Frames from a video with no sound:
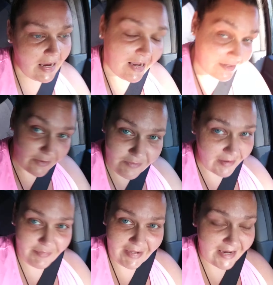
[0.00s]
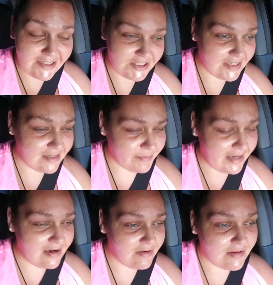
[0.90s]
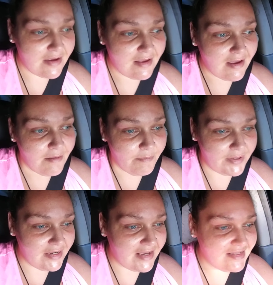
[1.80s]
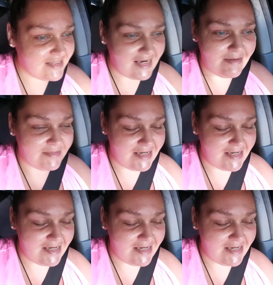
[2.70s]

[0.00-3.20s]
I know what I'm passionate about, but at the same